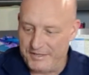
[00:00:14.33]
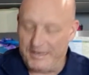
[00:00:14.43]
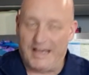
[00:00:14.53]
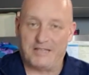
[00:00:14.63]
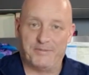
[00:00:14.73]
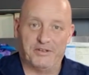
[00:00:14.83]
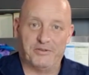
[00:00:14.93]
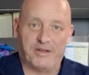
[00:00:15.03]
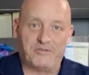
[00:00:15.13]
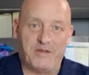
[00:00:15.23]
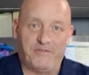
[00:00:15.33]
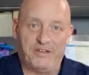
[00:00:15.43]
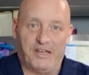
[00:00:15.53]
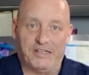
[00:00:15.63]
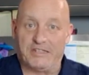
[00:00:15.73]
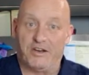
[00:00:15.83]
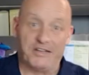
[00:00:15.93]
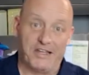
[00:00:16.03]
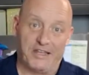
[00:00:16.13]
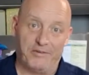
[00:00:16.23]
that ask me to do extract videos, and I
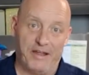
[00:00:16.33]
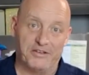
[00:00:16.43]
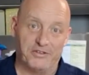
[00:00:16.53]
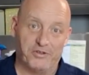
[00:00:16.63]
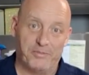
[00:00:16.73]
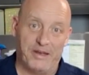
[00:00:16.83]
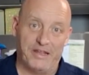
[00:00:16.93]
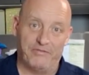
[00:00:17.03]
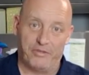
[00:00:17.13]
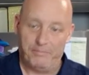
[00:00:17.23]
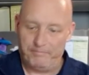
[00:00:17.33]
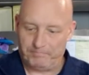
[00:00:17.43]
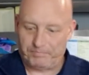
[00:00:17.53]
don't get around to doing many of them.